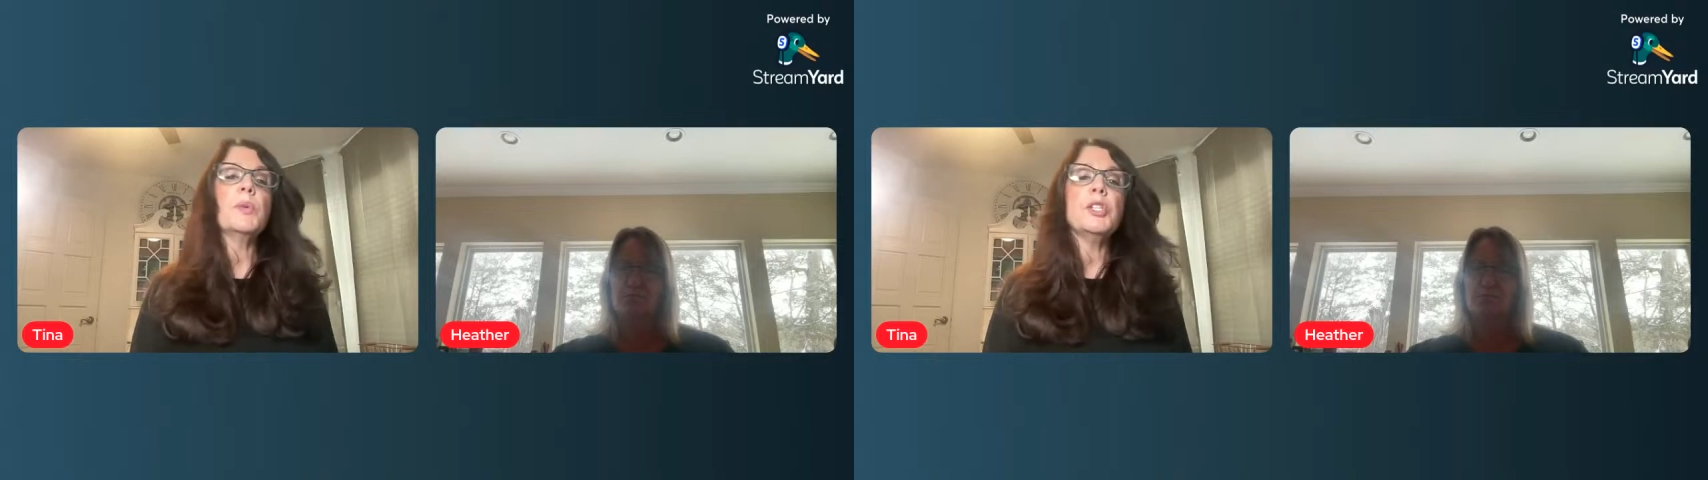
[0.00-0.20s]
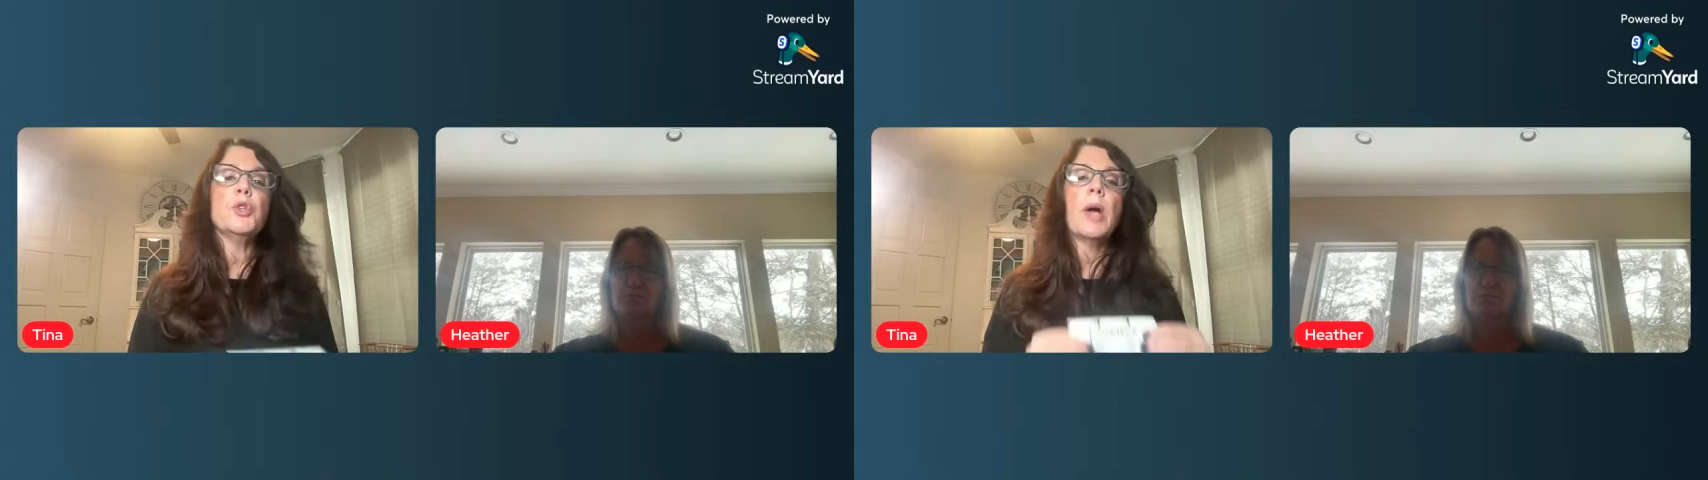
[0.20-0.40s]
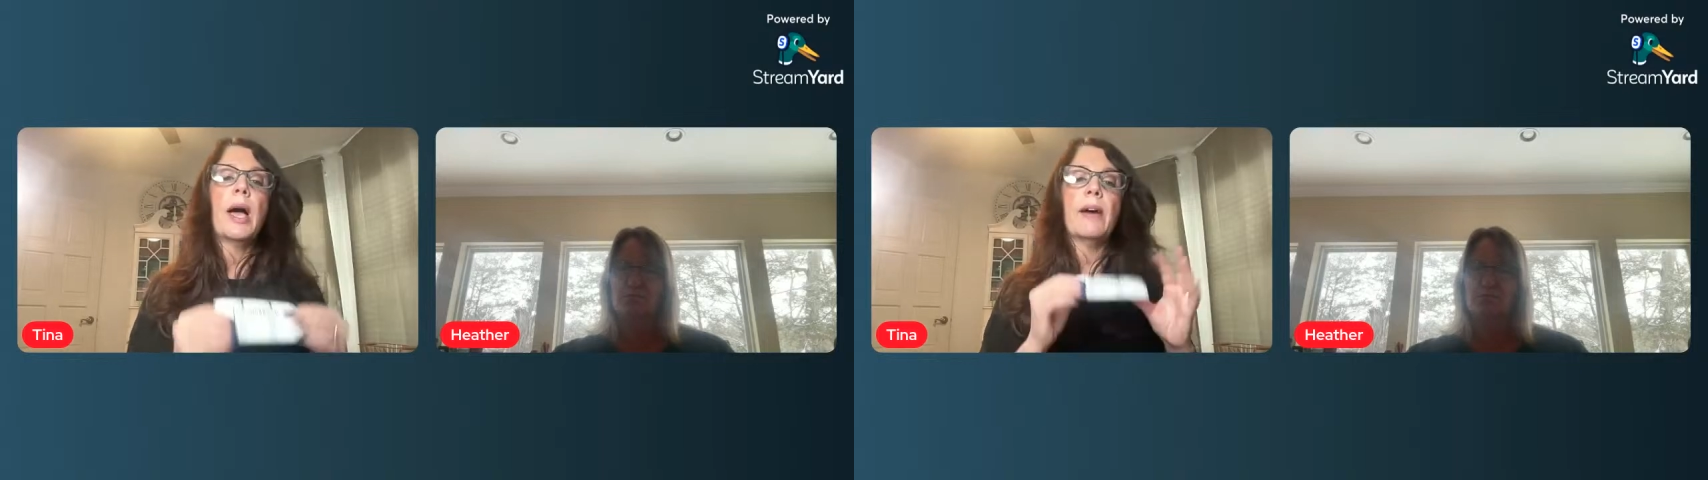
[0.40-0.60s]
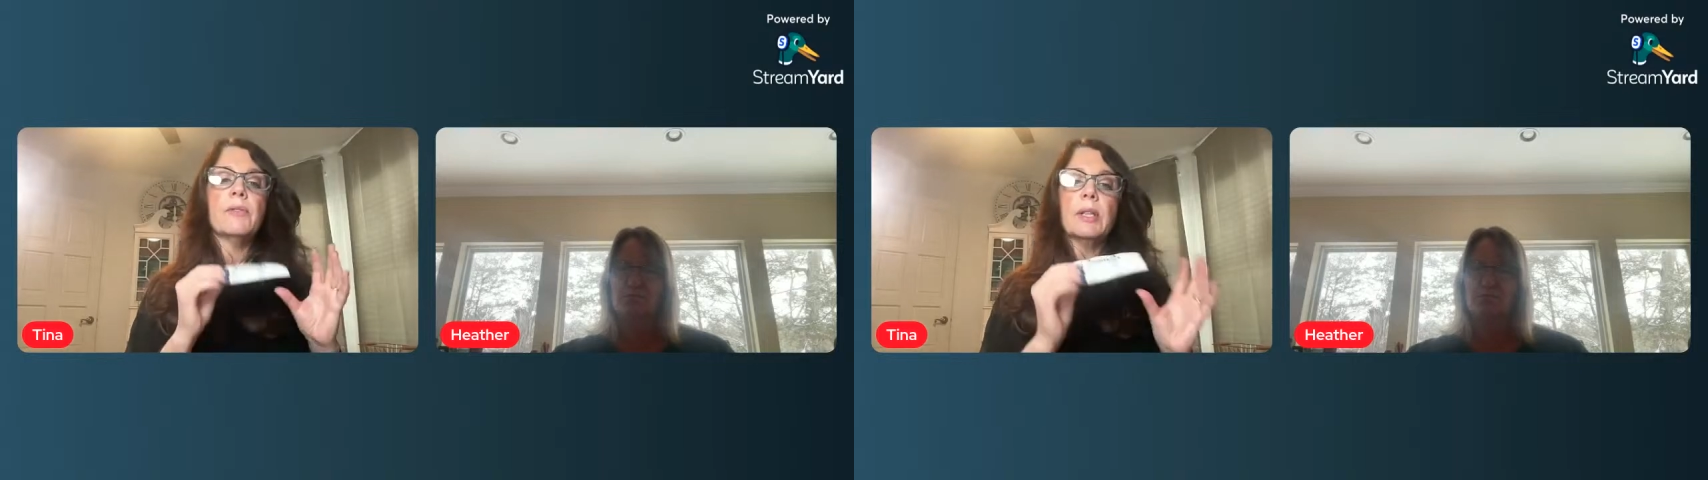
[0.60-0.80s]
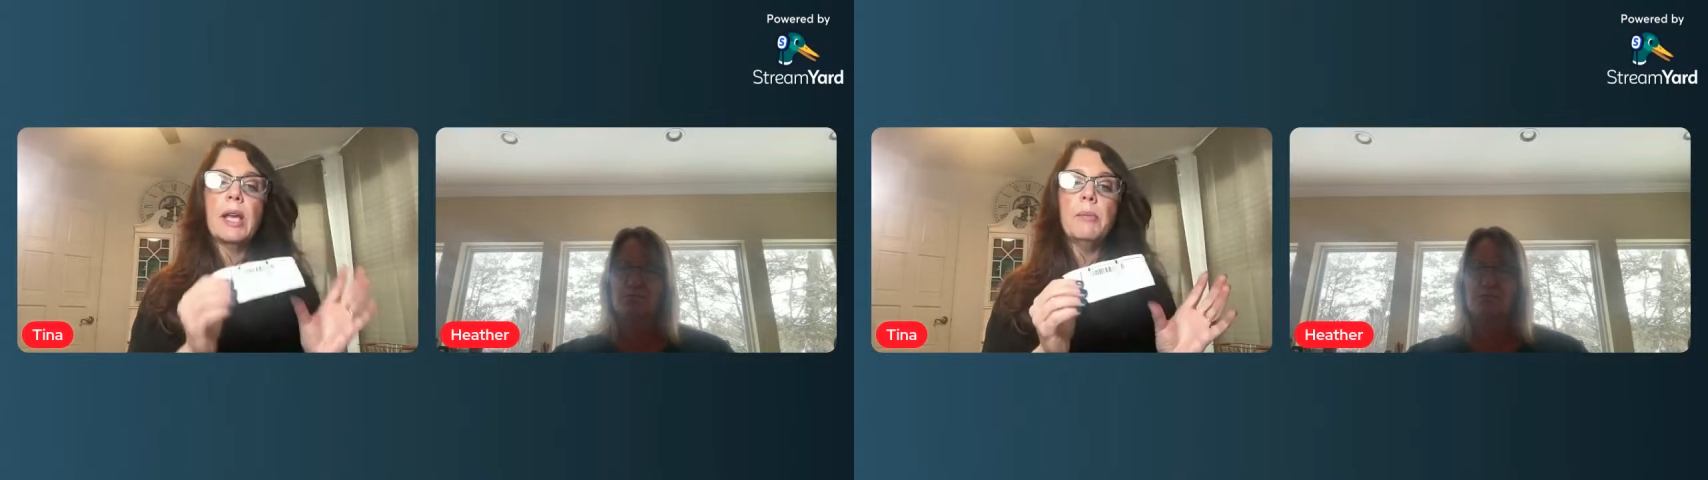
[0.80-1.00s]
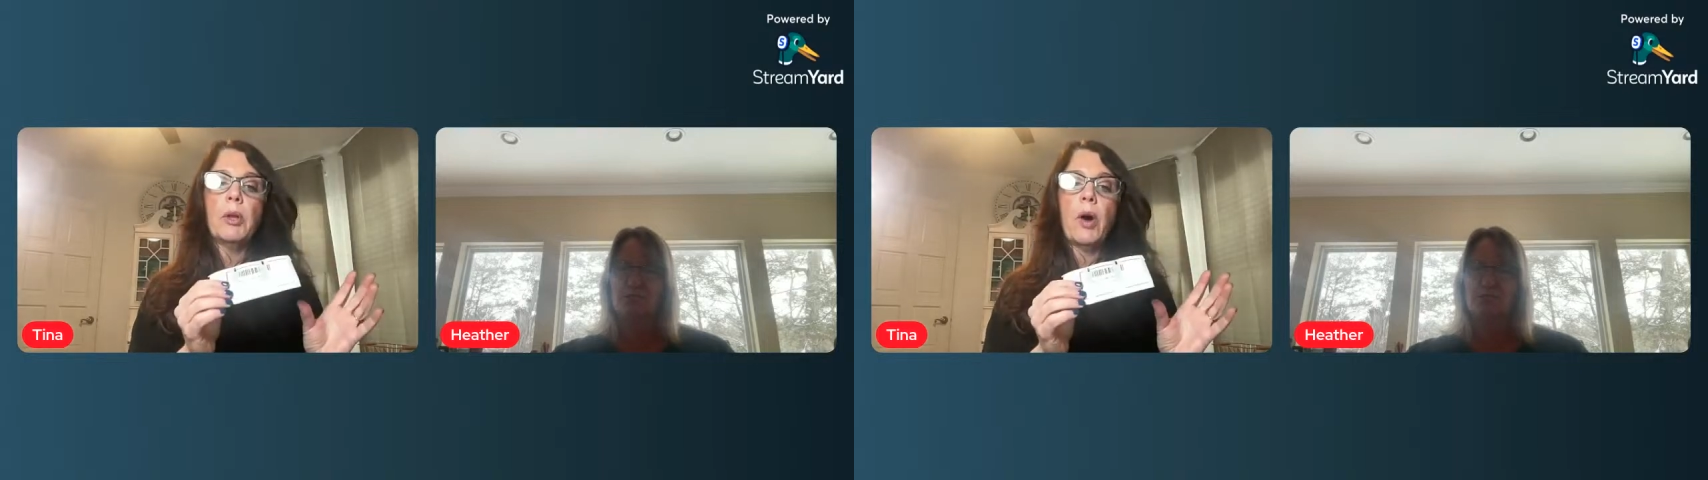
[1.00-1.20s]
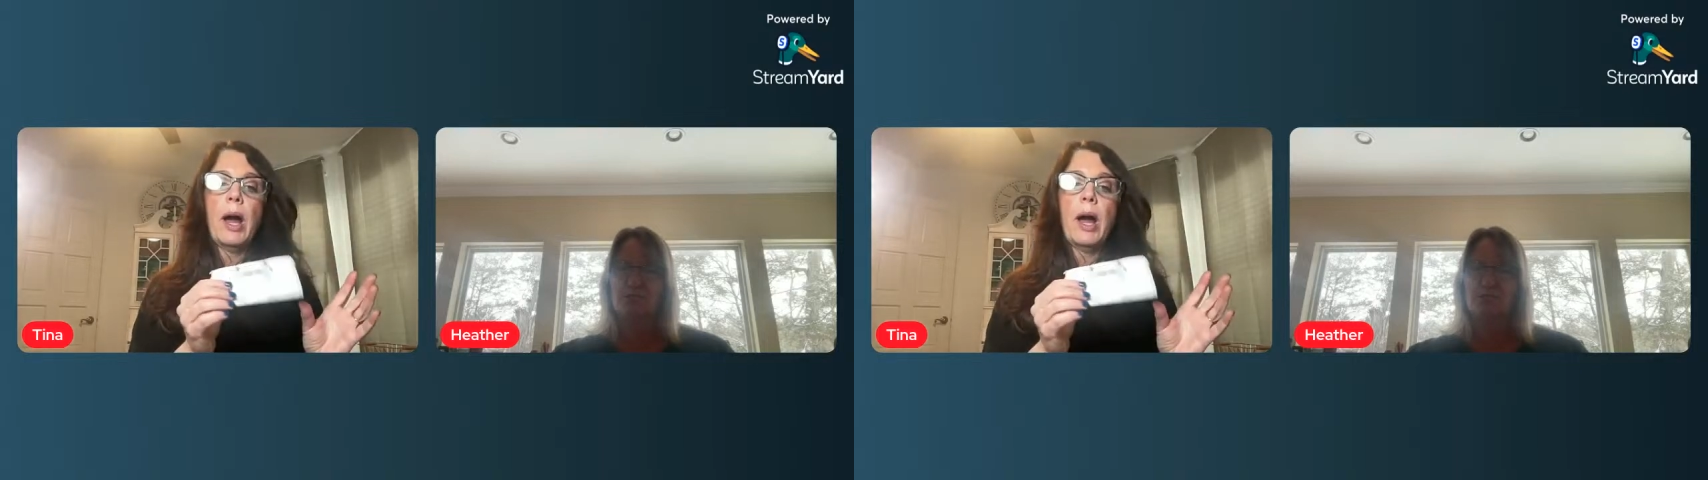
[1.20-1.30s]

we do not have to label our